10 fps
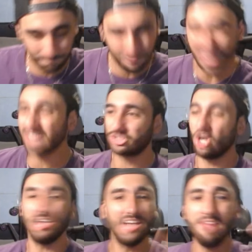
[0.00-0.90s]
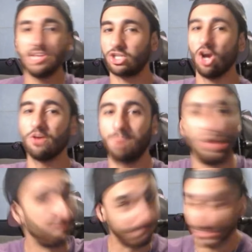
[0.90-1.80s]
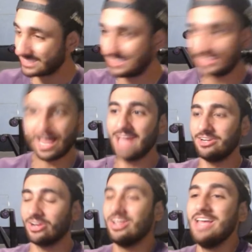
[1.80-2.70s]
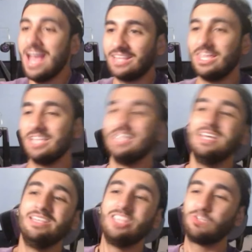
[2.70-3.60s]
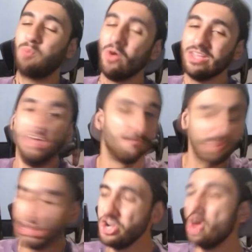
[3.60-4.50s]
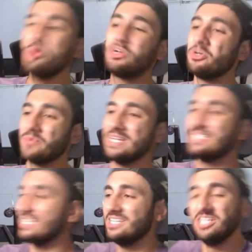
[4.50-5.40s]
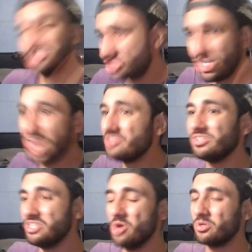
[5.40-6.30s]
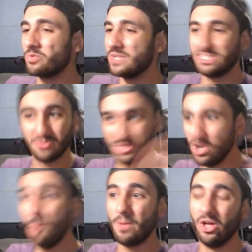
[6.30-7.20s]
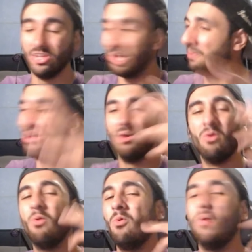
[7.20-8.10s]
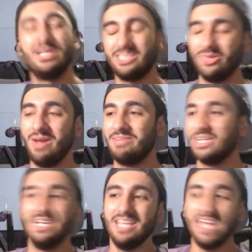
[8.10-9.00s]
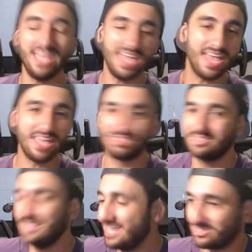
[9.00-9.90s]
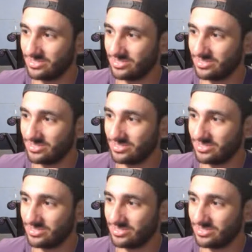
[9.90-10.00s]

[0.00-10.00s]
biggest not even a curveball, a freaking slider at this point for no good reason. Genuinely no good reason with no buildup whatsoever. It's